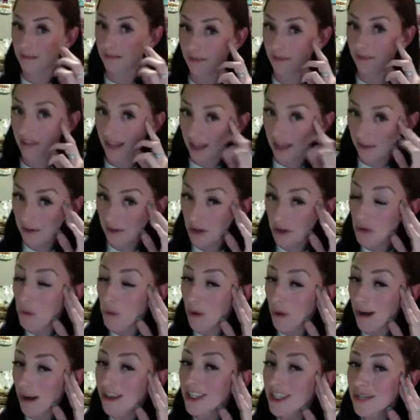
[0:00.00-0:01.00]
If you
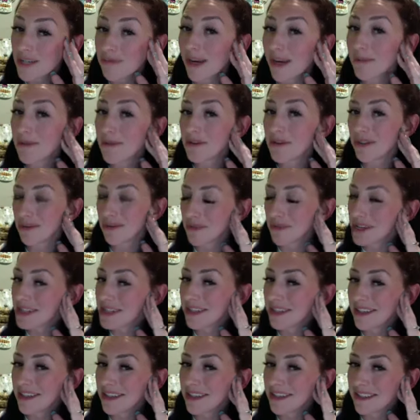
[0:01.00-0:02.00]
watched my most
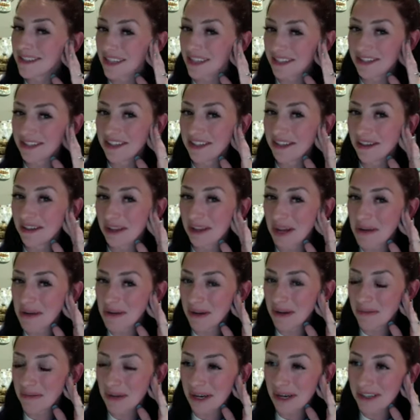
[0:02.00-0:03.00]
recent Scentsy Club
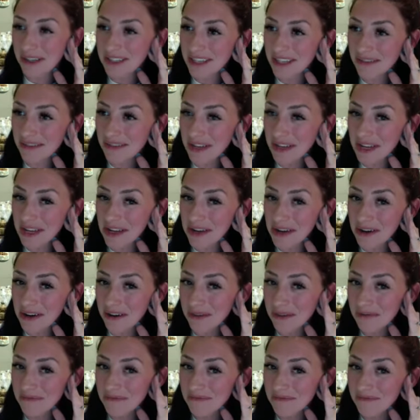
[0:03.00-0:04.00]
unboxing
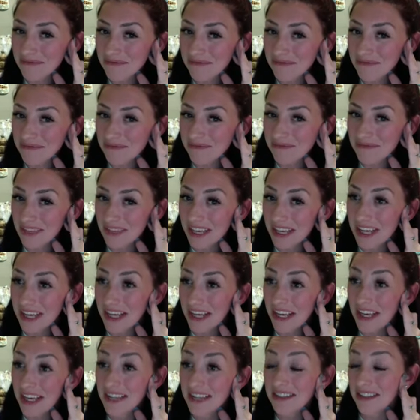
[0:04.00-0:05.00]
video,
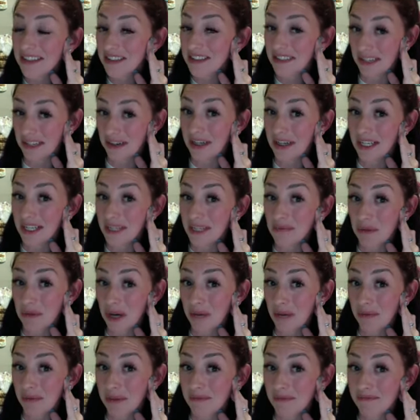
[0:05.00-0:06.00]
it's a serious
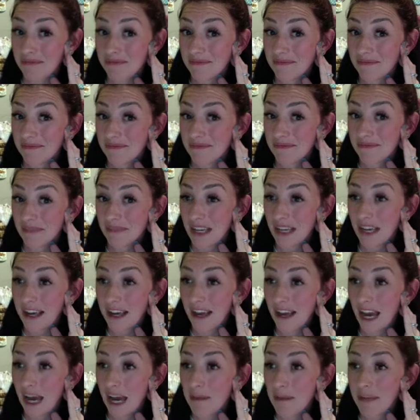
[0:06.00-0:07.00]
problem.
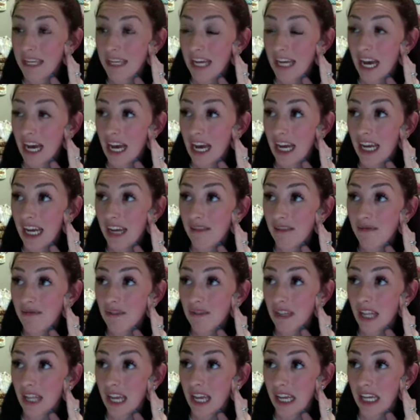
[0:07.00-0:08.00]
I mean, I
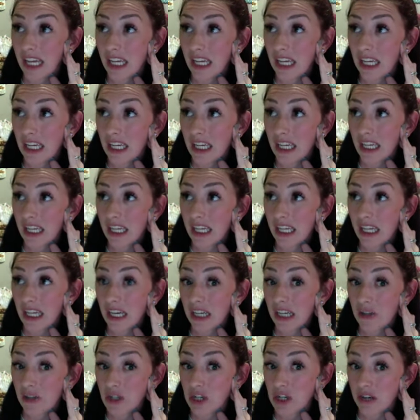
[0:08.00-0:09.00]

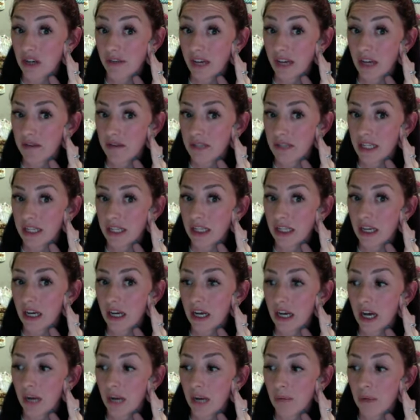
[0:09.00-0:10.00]
should have counted.
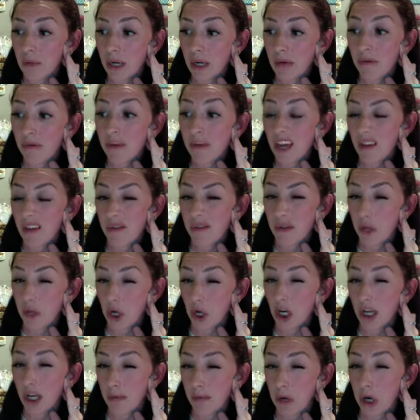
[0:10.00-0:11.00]
I probably have
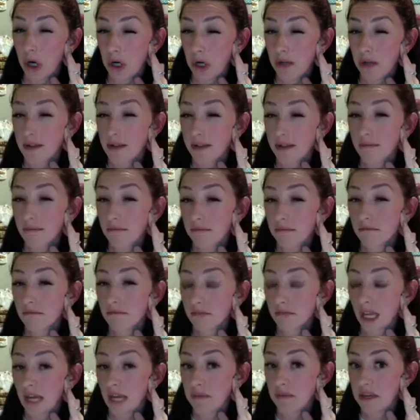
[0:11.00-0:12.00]
30 bars
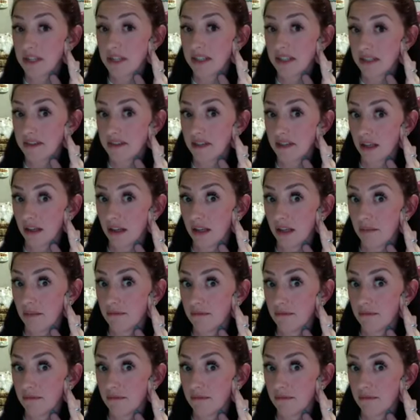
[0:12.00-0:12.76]
in my Scentsy Club.